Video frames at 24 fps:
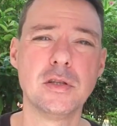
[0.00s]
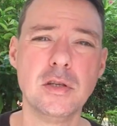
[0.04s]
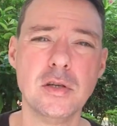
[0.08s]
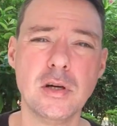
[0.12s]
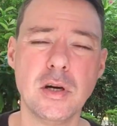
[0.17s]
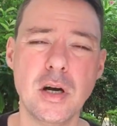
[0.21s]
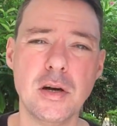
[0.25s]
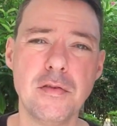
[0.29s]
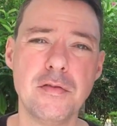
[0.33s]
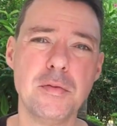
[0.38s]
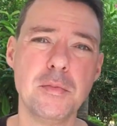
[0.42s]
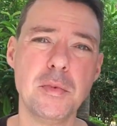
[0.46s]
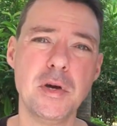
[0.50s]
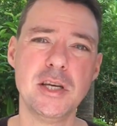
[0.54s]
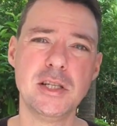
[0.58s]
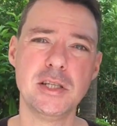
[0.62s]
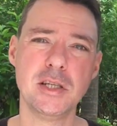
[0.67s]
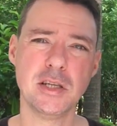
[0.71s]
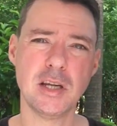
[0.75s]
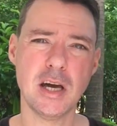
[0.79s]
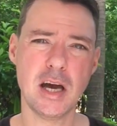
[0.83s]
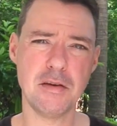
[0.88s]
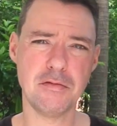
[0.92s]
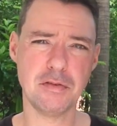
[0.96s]
You know, I have
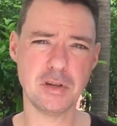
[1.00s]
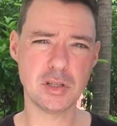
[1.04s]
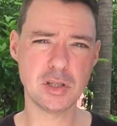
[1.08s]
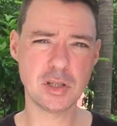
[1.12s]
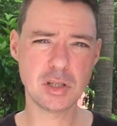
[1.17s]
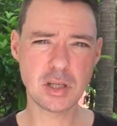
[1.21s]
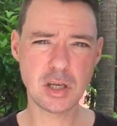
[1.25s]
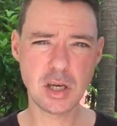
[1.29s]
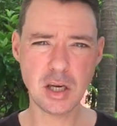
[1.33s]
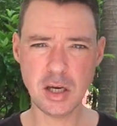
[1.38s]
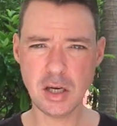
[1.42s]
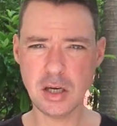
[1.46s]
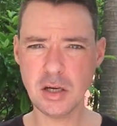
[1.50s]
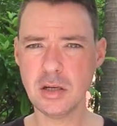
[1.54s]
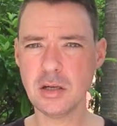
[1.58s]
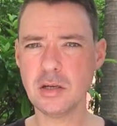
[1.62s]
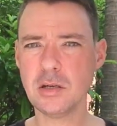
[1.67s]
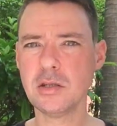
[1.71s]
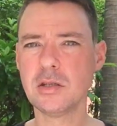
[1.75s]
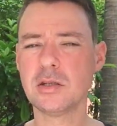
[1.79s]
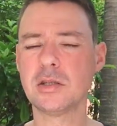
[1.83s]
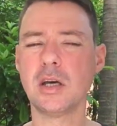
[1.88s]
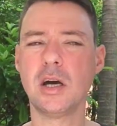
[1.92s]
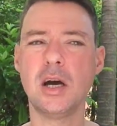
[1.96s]
amazing diving
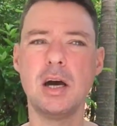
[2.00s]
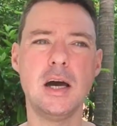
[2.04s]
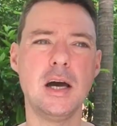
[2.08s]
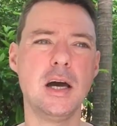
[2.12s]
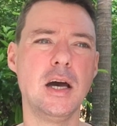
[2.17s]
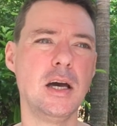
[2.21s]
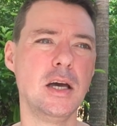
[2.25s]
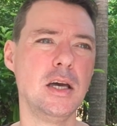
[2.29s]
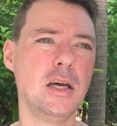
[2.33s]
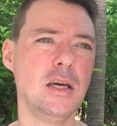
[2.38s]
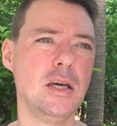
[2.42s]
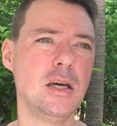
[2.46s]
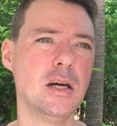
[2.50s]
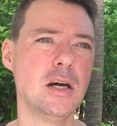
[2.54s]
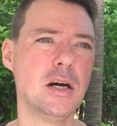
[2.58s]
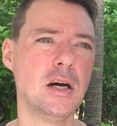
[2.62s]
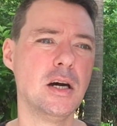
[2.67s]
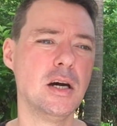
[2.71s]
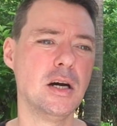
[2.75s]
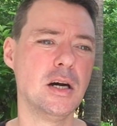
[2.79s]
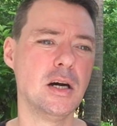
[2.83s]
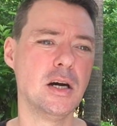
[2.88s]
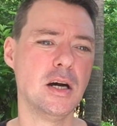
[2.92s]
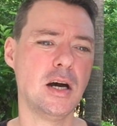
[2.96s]
skills.
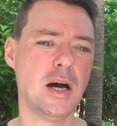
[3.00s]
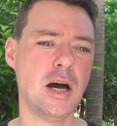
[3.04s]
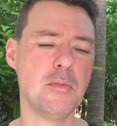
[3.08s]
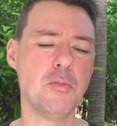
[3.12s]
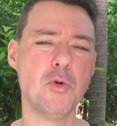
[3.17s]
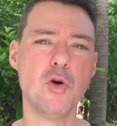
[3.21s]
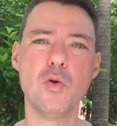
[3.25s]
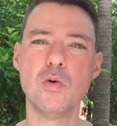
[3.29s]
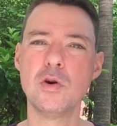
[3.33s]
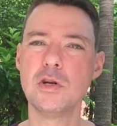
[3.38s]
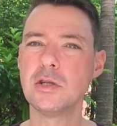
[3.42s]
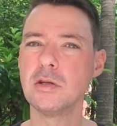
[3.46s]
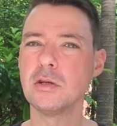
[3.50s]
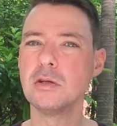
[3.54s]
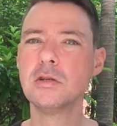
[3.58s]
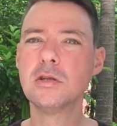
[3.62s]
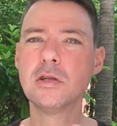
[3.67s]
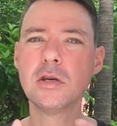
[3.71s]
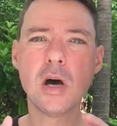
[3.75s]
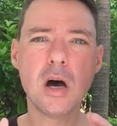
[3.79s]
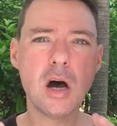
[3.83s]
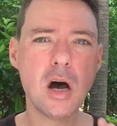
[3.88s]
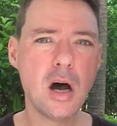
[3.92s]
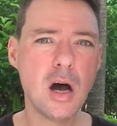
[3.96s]
I'm always on
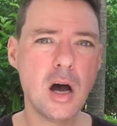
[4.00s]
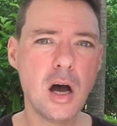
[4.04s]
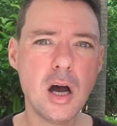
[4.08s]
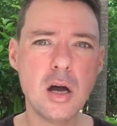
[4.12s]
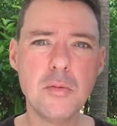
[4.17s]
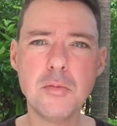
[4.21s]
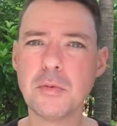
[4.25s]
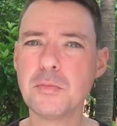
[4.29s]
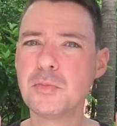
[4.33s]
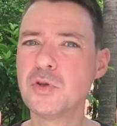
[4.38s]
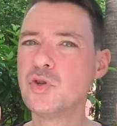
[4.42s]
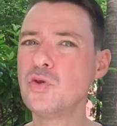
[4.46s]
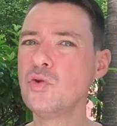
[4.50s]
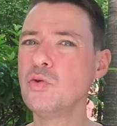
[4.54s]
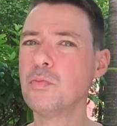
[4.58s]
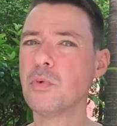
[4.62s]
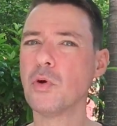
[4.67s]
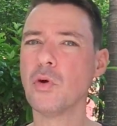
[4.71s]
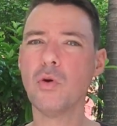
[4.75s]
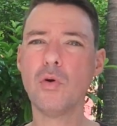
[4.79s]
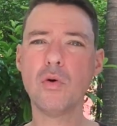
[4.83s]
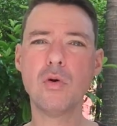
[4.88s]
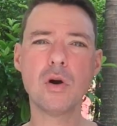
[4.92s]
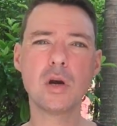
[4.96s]
time. I'm super
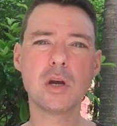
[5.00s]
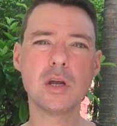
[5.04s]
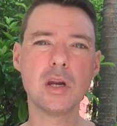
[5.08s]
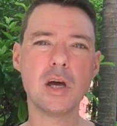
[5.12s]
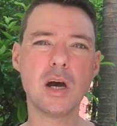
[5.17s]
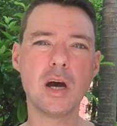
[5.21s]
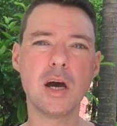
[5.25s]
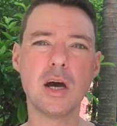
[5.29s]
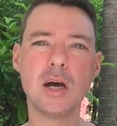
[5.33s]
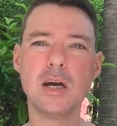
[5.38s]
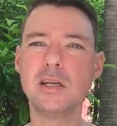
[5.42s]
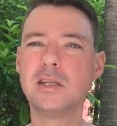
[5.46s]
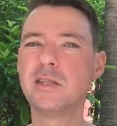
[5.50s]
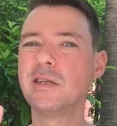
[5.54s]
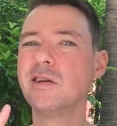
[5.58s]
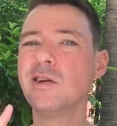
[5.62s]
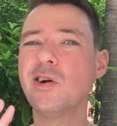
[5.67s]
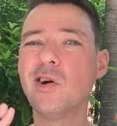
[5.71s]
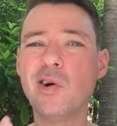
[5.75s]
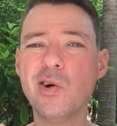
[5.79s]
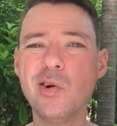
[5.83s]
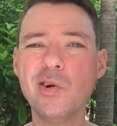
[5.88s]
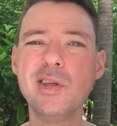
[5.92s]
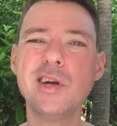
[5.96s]
organized and
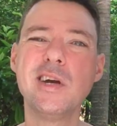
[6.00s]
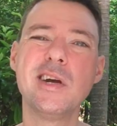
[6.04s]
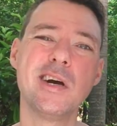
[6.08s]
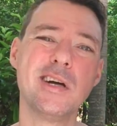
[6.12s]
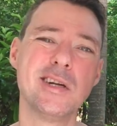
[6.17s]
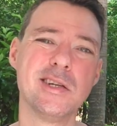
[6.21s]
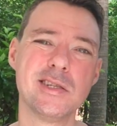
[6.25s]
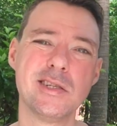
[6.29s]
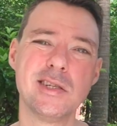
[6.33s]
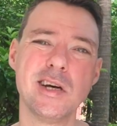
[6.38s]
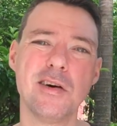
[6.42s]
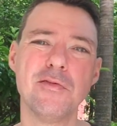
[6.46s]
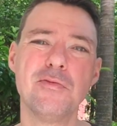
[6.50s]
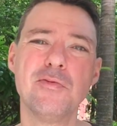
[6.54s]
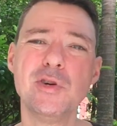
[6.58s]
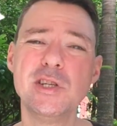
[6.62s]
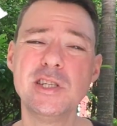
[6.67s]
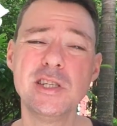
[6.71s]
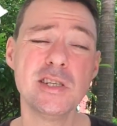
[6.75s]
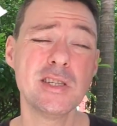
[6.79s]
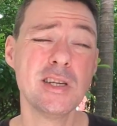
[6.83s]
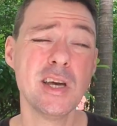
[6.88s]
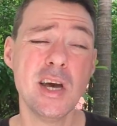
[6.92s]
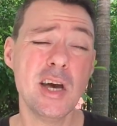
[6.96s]
all that kind of stuff, which
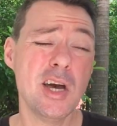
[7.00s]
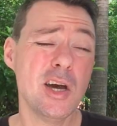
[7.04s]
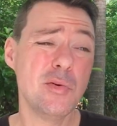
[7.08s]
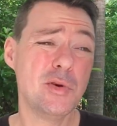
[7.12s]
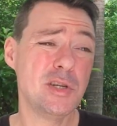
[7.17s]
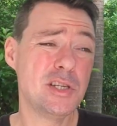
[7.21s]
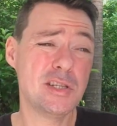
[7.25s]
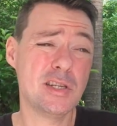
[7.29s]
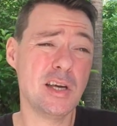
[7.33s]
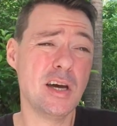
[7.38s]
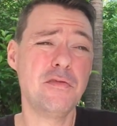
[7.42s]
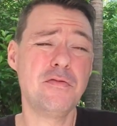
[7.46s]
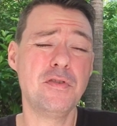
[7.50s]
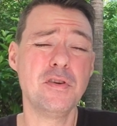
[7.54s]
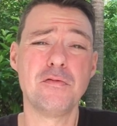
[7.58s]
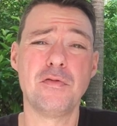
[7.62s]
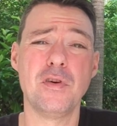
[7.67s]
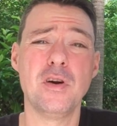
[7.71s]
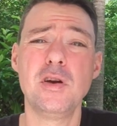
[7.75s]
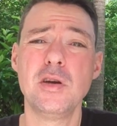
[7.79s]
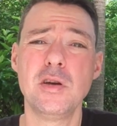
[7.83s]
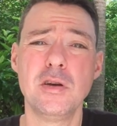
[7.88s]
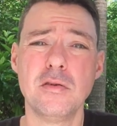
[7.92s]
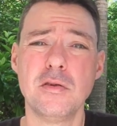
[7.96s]
is I think
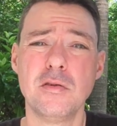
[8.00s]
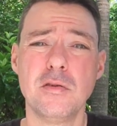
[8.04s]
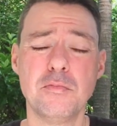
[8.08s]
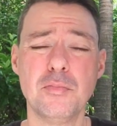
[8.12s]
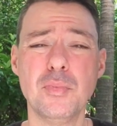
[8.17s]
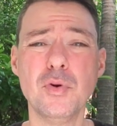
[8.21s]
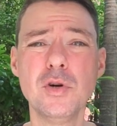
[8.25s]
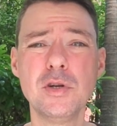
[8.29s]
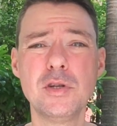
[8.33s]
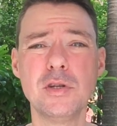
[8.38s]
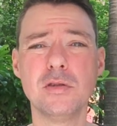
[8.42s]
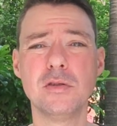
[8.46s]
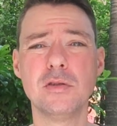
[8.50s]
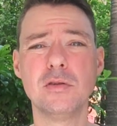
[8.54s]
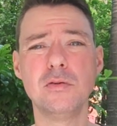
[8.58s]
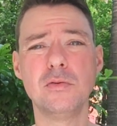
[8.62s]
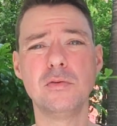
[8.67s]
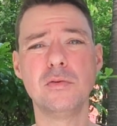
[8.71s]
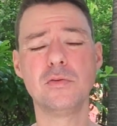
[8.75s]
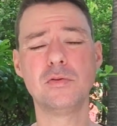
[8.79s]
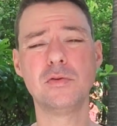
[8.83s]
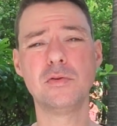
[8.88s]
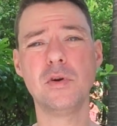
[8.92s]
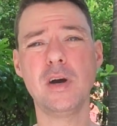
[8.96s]
very important
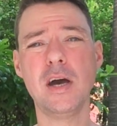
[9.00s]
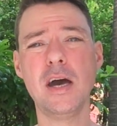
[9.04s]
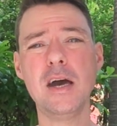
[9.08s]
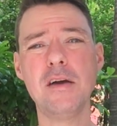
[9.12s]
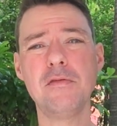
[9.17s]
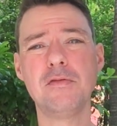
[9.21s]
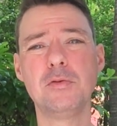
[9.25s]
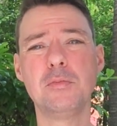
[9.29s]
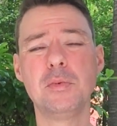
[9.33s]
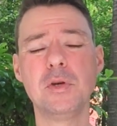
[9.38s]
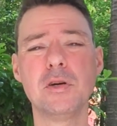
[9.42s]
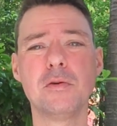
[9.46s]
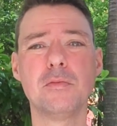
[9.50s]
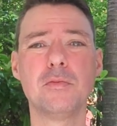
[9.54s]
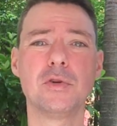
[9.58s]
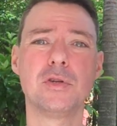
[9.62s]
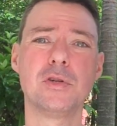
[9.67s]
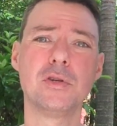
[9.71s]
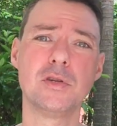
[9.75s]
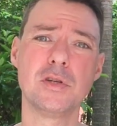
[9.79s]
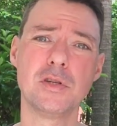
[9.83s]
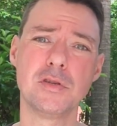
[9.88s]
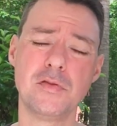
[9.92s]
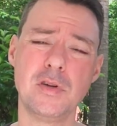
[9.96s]
to have to become a more
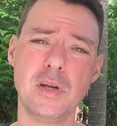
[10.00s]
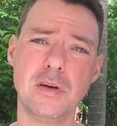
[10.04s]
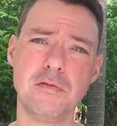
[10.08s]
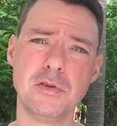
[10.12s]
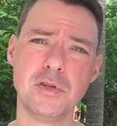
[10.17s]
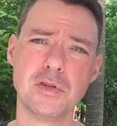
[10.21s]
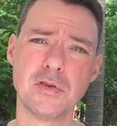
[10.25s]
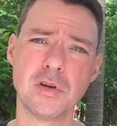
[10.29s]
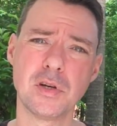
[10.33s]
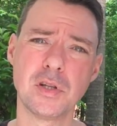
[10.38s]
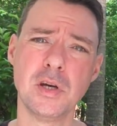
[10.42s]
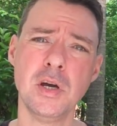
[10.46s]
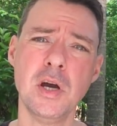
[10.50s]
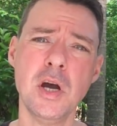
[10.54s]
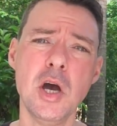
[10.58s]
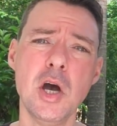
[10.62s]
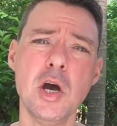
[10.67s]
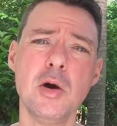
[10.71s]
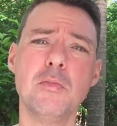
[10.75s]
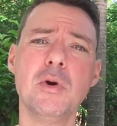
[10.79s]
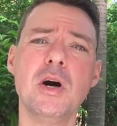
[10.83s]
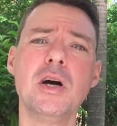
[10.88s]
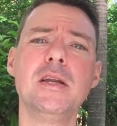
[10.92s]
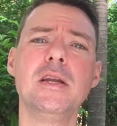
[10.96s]
successful diving instructor.
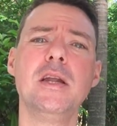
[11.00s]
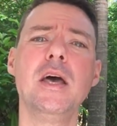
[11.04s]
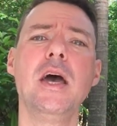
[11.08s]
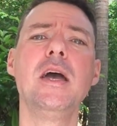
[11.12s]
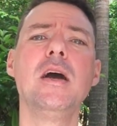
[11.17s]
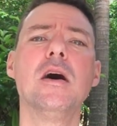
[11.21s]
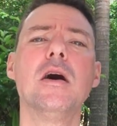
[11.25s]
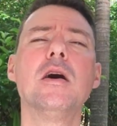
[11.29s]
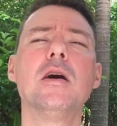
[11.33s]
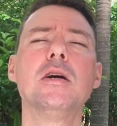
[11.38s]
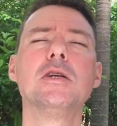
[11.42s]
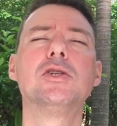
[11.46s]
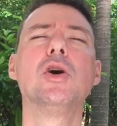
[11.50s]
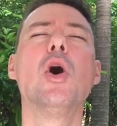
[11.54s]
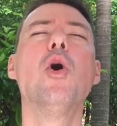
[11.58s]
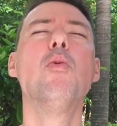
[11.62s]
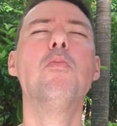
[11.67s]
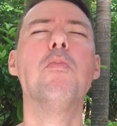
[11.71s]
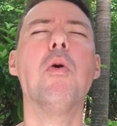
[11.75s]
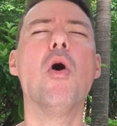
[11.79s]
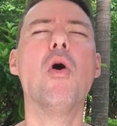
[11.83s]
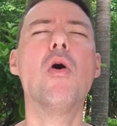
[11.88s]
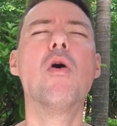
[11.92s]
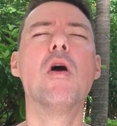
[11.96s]
But they are so
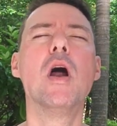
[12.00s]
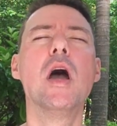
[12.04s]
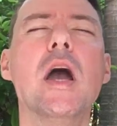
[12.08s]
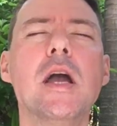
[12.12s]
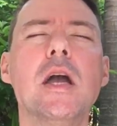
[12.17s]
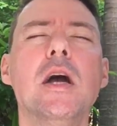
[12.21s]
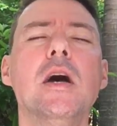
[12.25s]
boring.